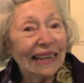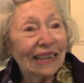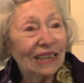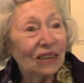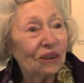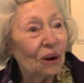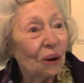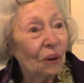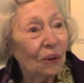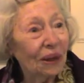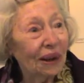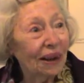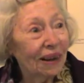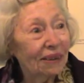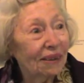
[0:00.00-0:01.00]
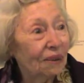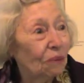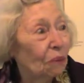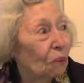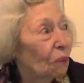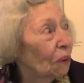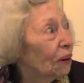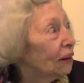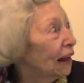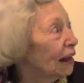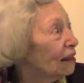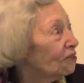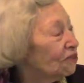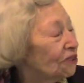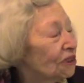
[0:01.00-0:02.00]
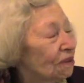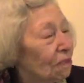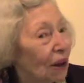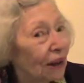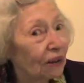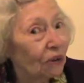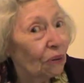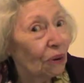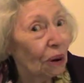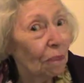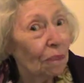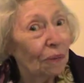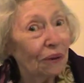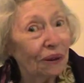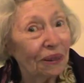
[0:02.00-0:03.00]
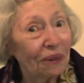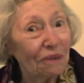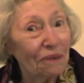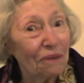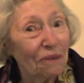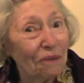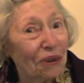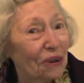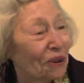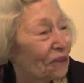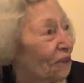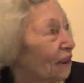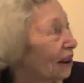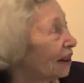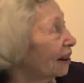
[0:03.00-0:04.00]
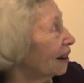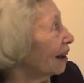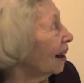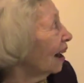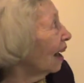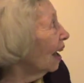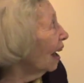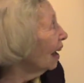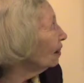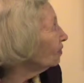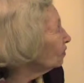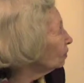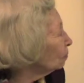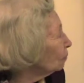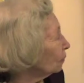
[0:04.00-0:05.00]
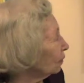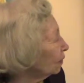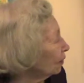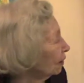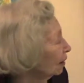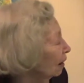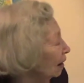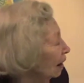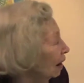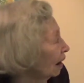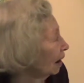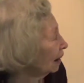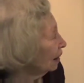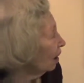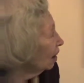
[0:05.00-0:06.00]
So then I said, well, what else did my daughter put in the refrigerator? And she put in an